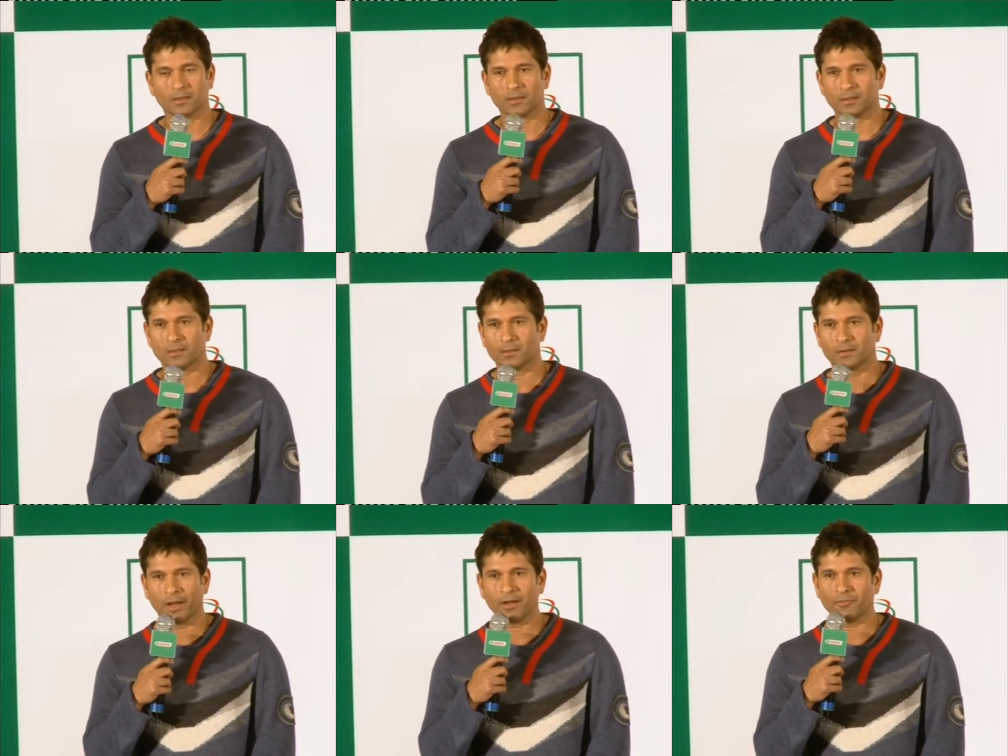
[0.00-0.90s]
Uh,
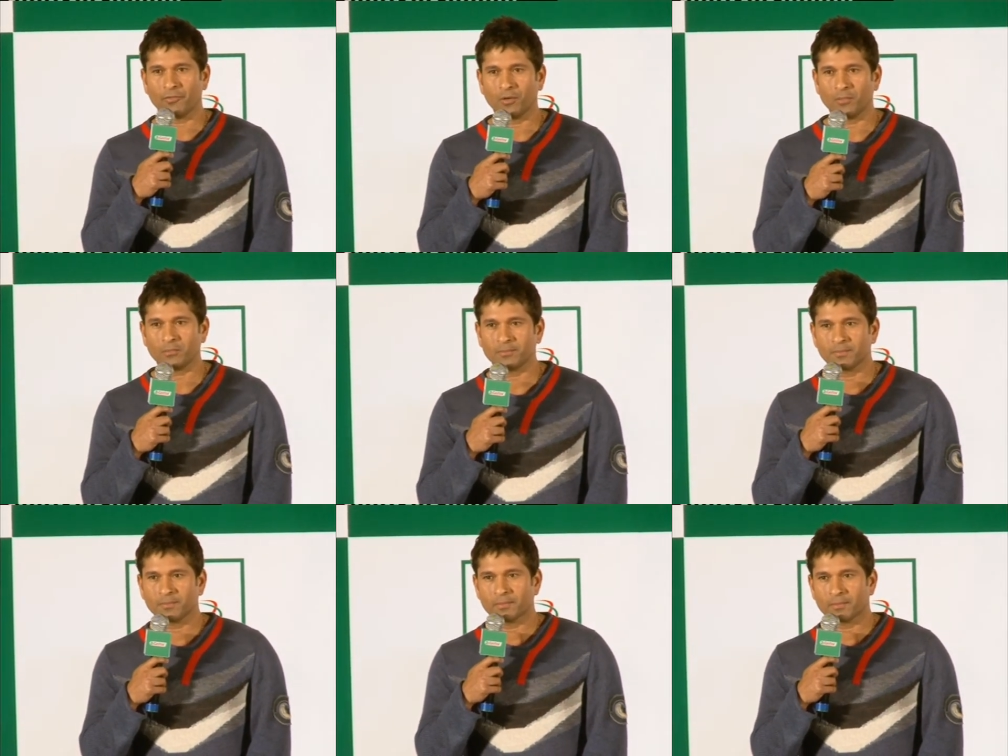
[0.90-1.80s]
right from
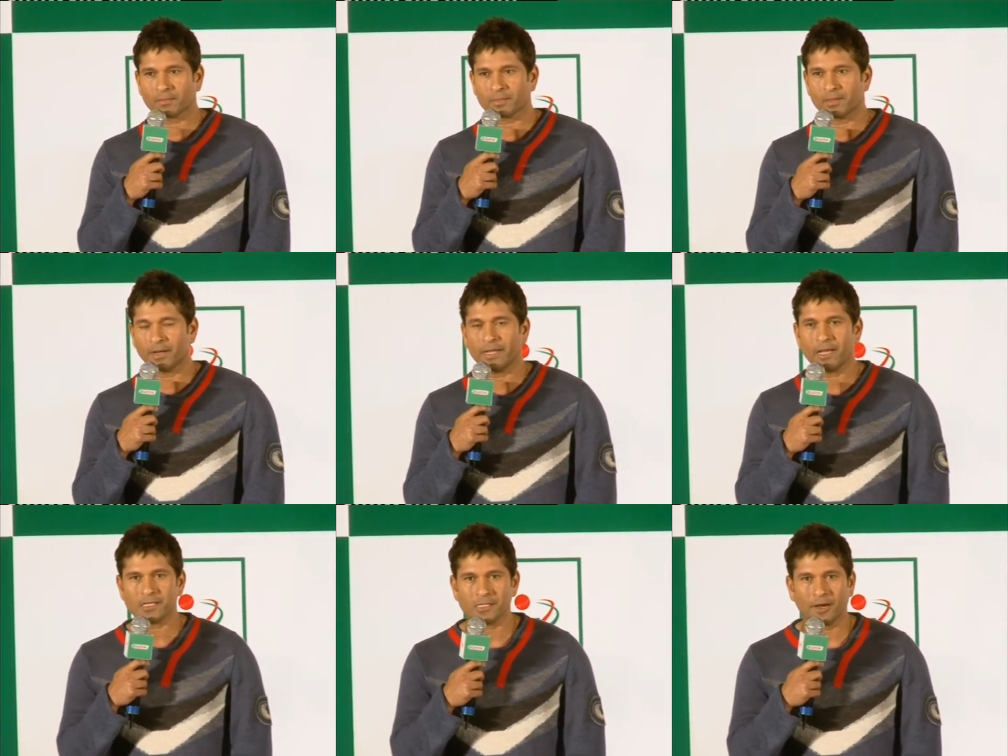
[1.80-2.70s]
the day
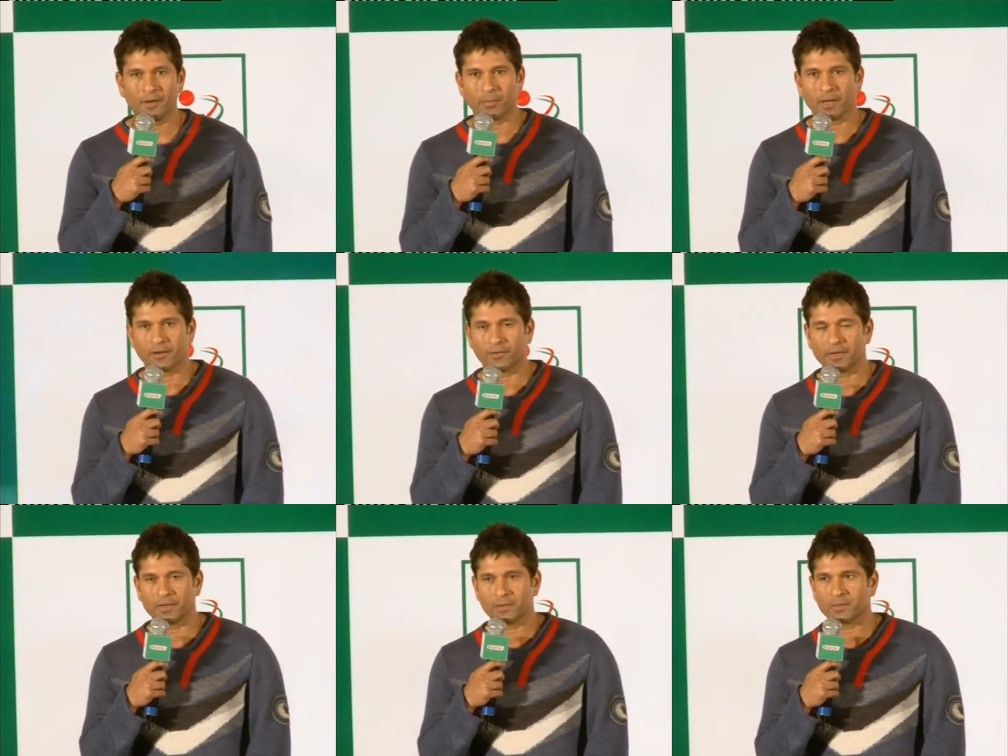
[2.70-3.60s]
I started playing
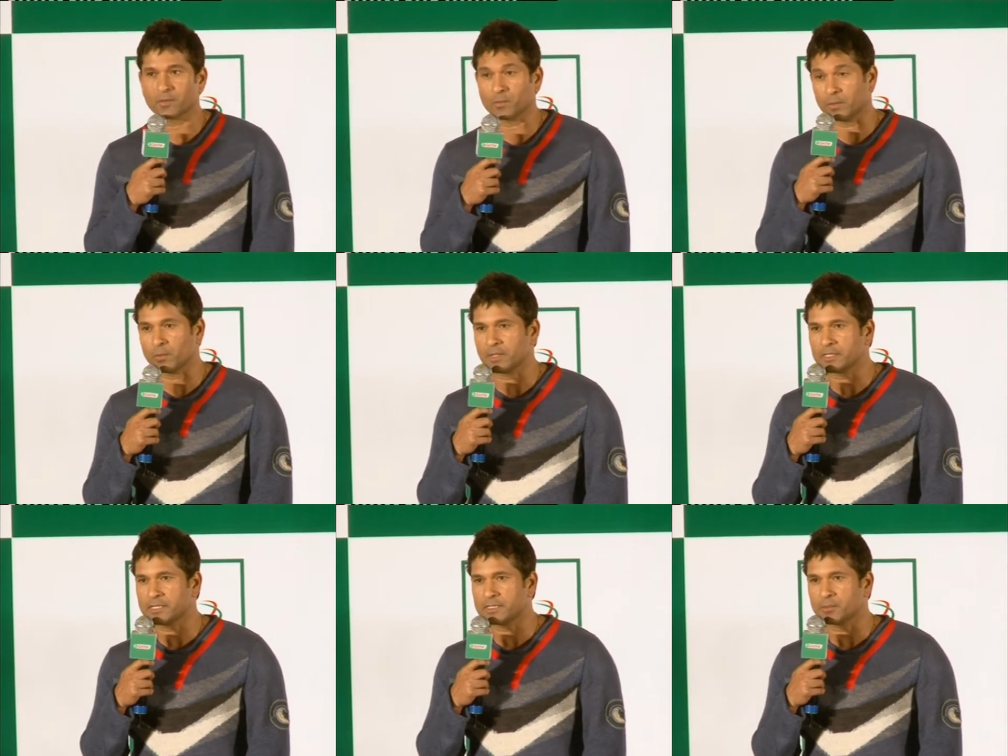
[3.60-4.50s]
cricket with, with the
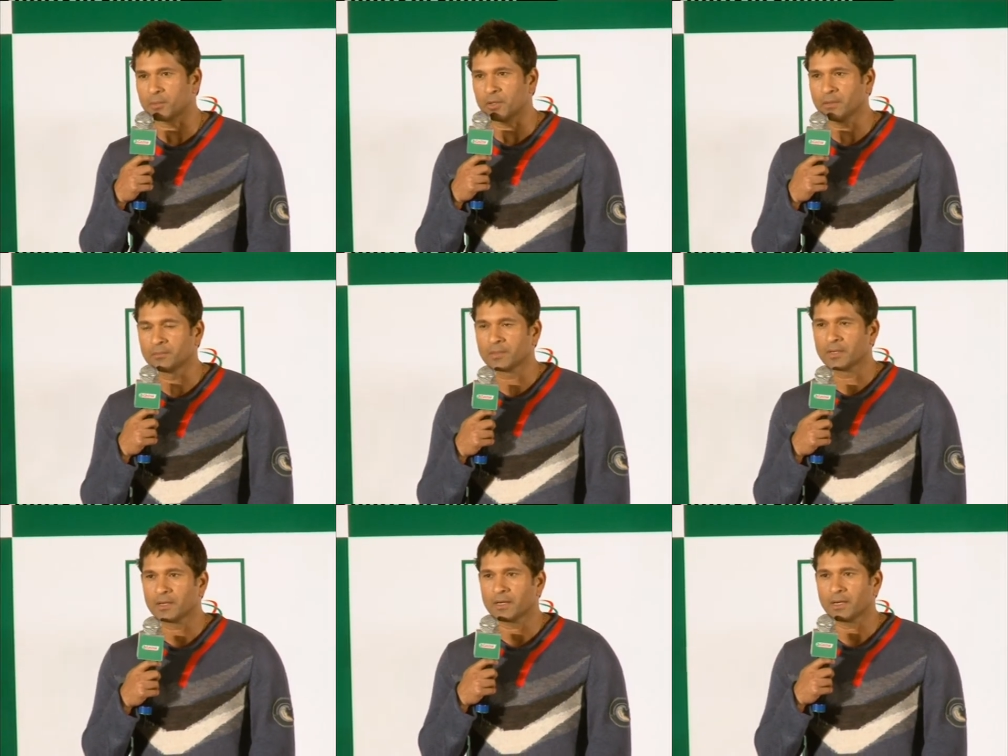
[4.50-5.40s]
season ball
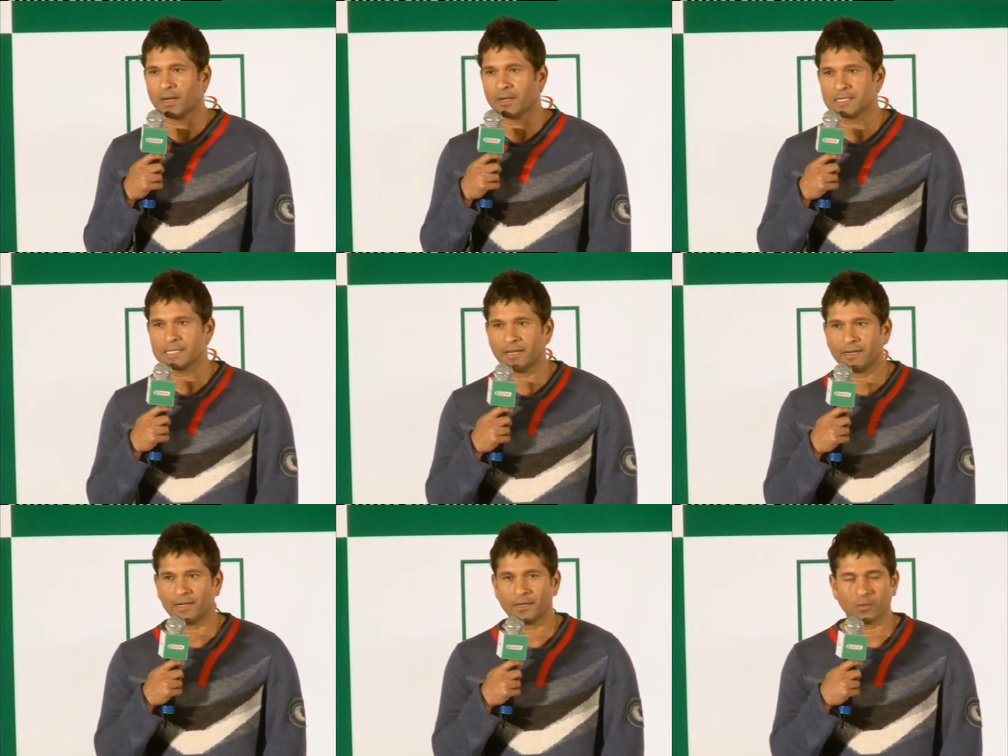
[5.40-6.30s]
and
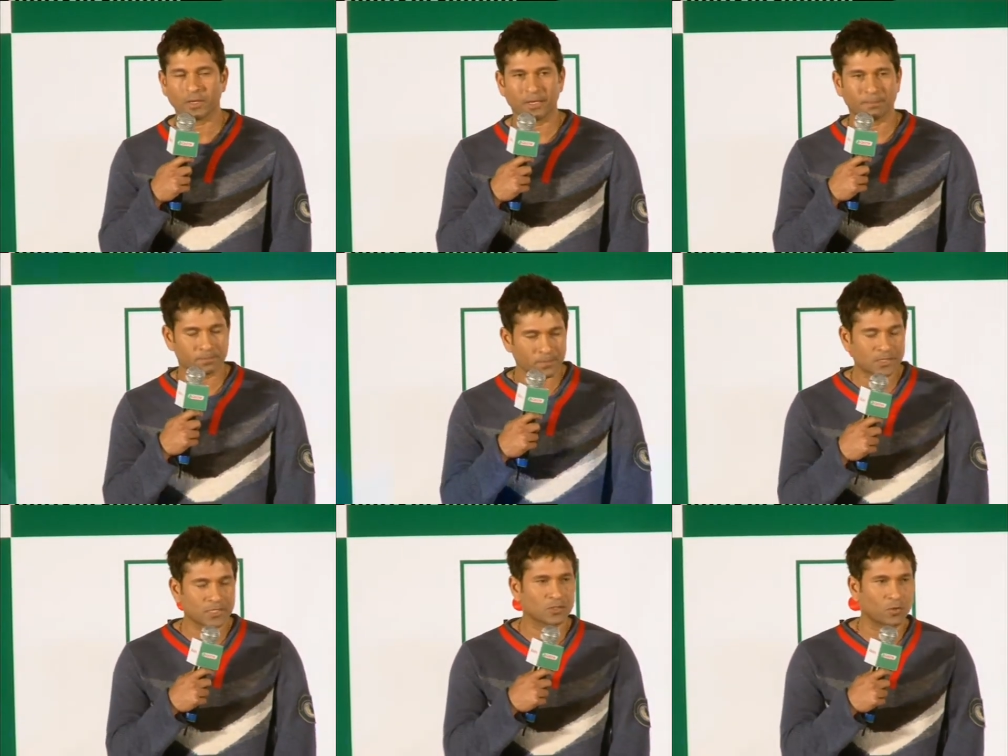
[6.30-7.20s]
decided that, okay,
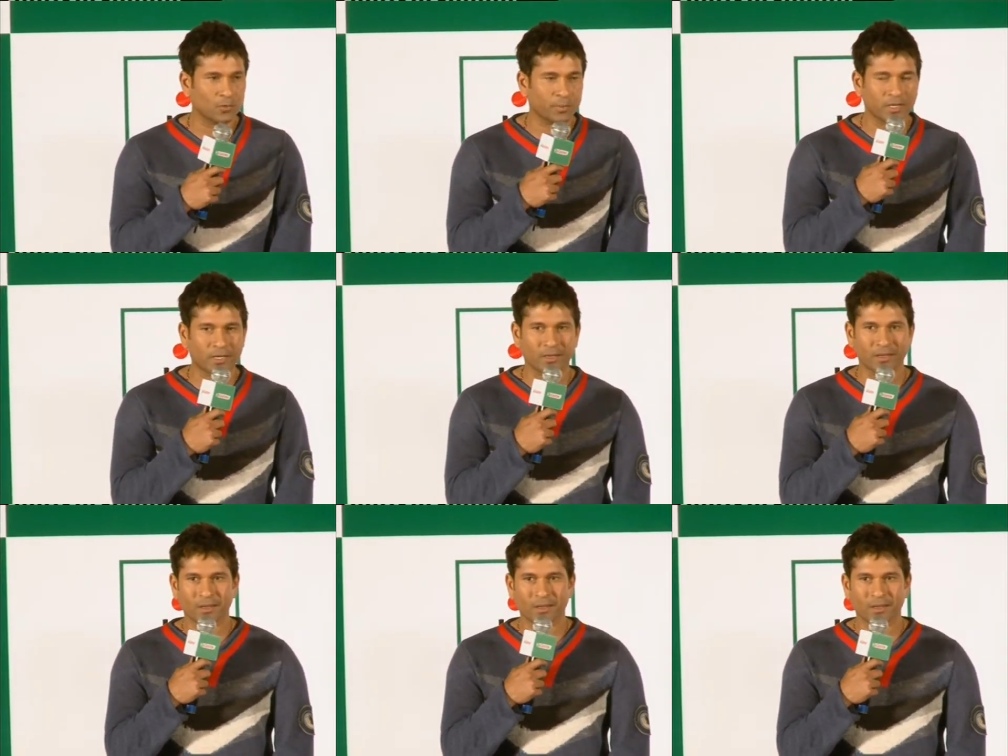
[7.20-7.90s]
this is going to be